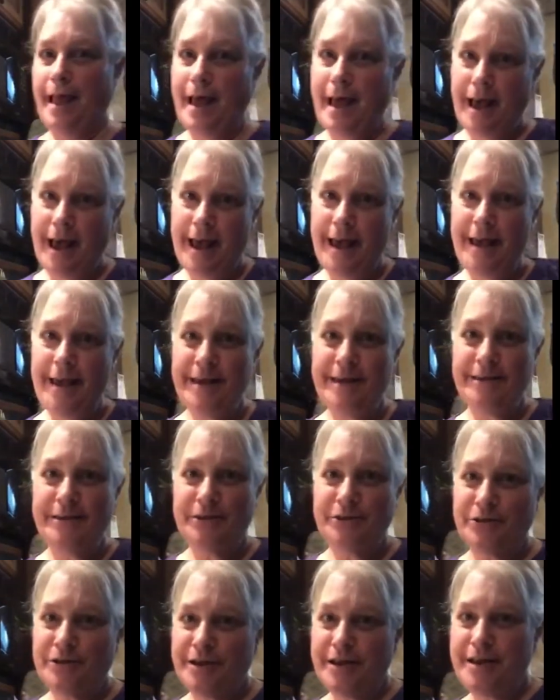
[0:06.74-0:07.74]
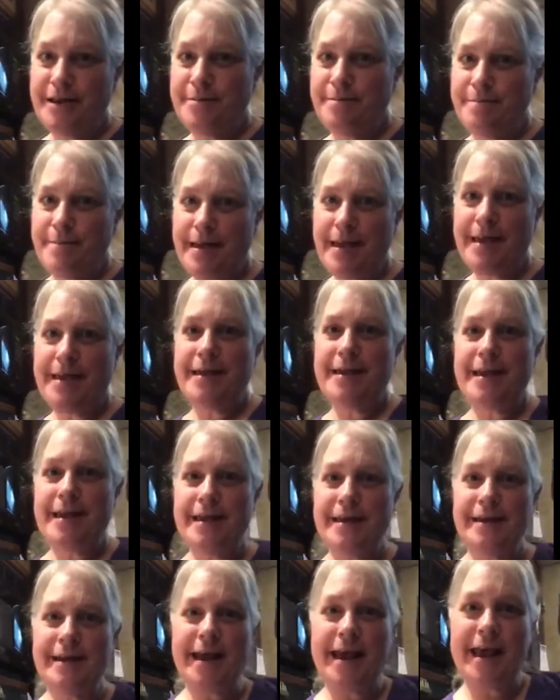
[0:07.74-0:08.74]
ice cream
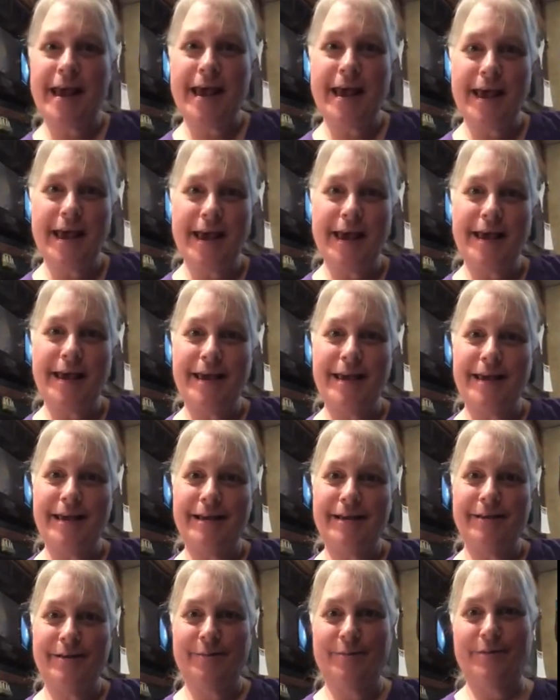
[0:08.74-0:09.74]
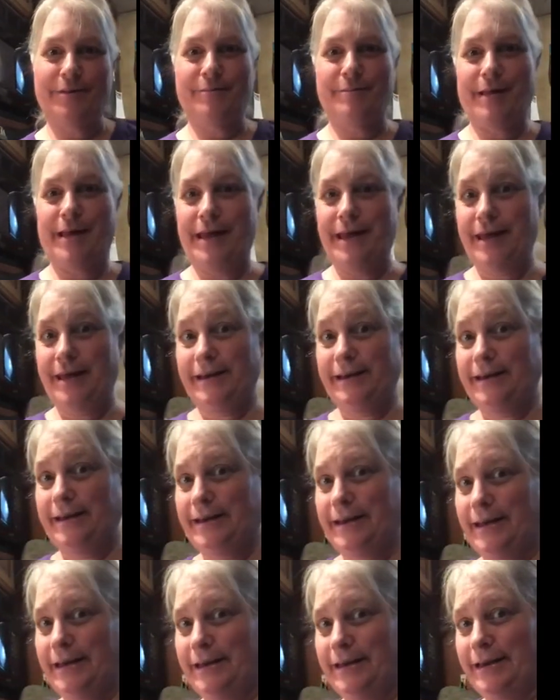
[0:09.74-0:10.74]
making day with my handy
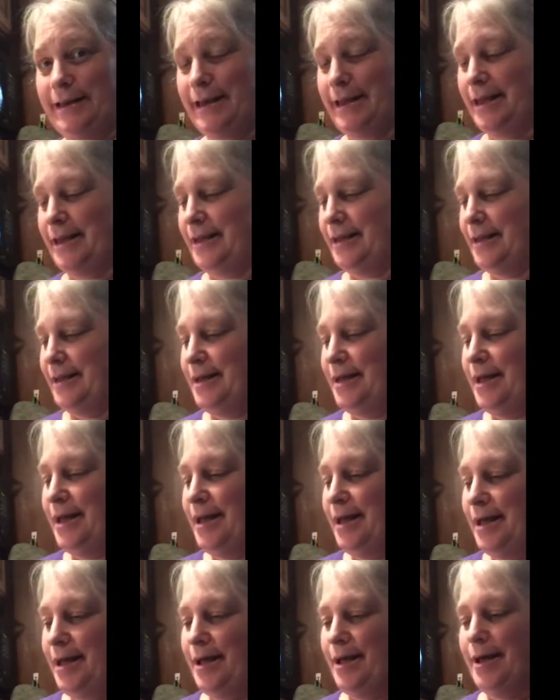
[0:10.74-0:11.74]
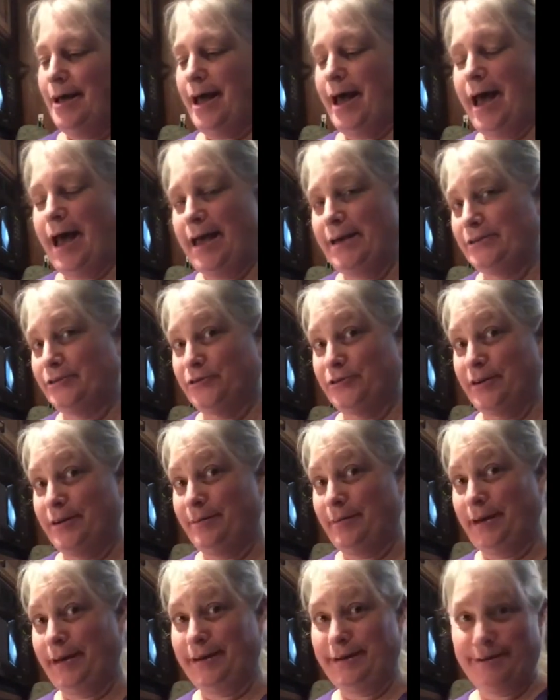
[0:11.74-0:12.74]
dandy ice cream
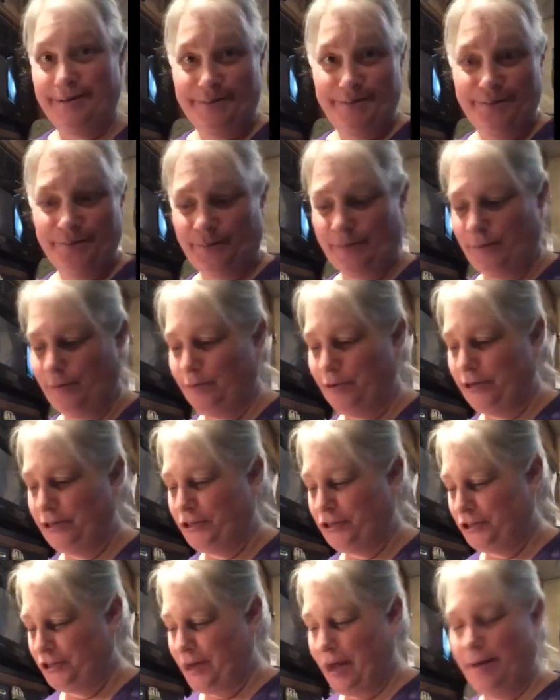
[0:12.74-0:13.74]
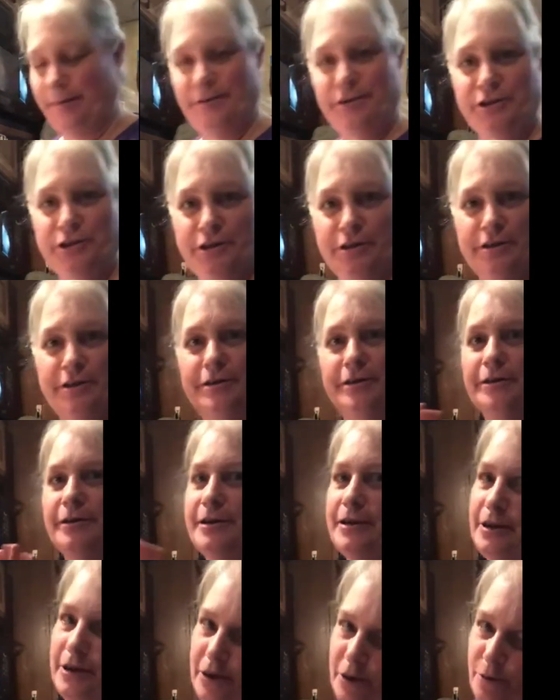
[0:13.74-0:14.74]
maker, which I'm sure,
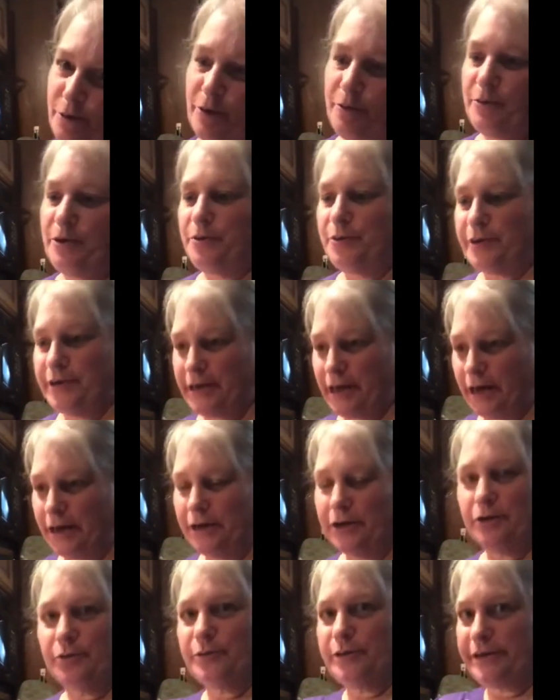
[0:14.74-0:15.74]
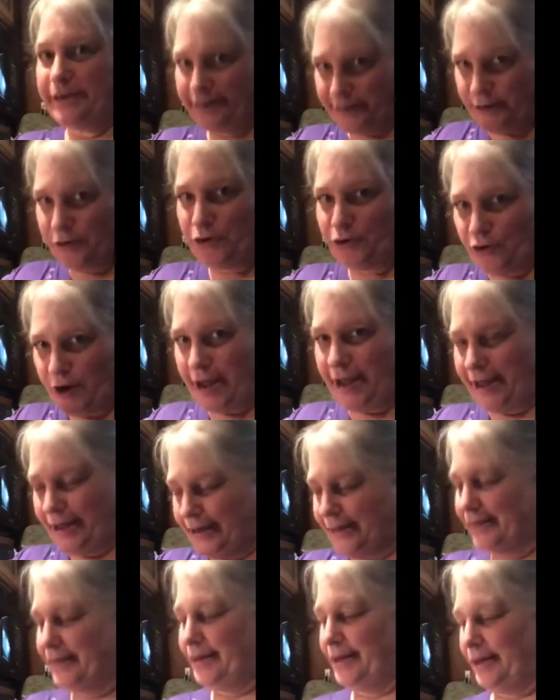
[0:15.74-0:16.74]
you know, when we were younger, we did the
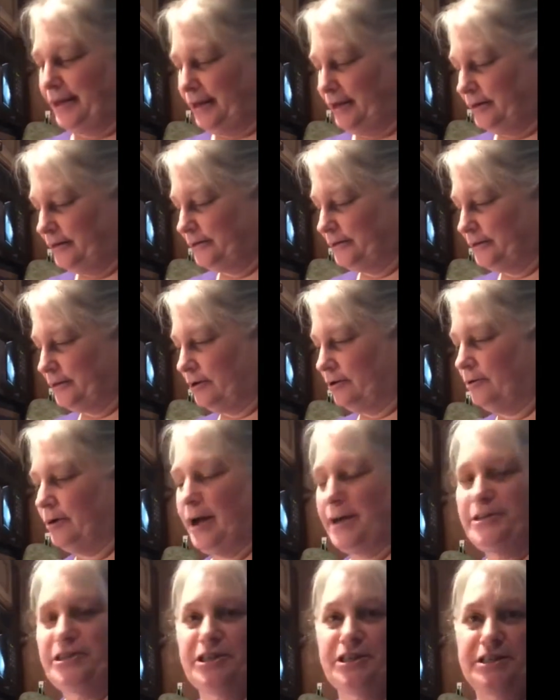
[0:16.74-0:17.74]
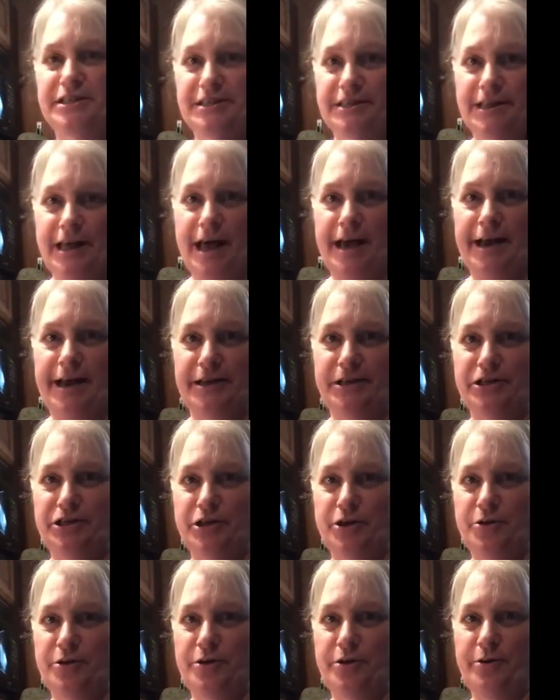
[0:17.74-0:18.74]
crank thing. So I just thought I'd
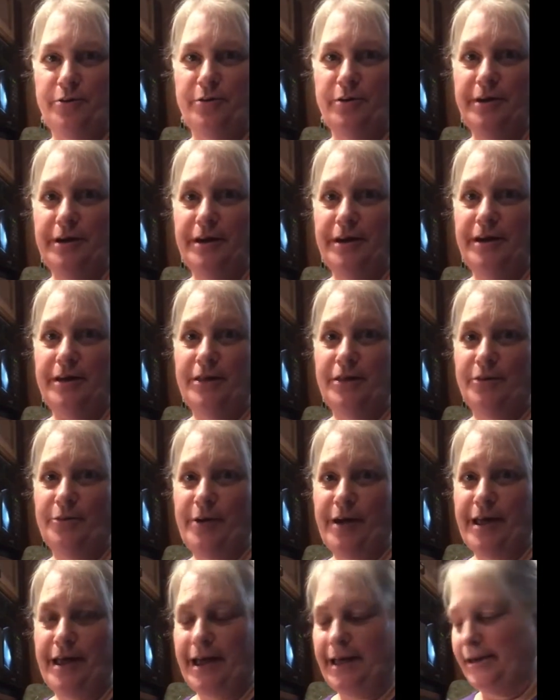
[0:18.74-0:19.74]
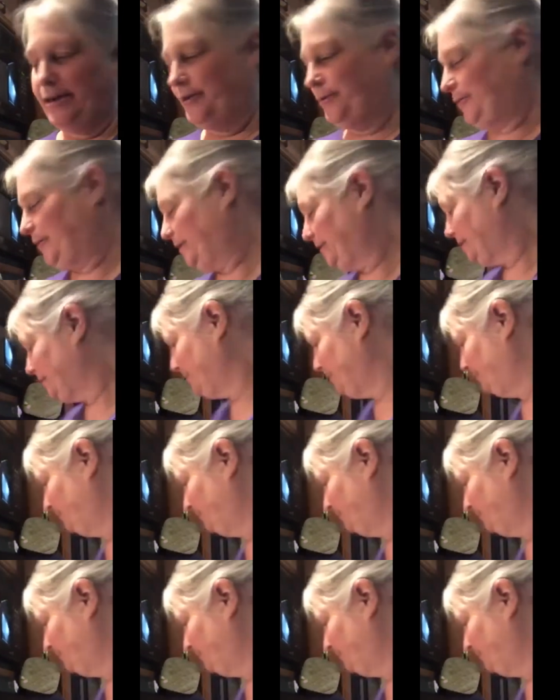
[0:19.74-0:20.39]
show you the way I do it.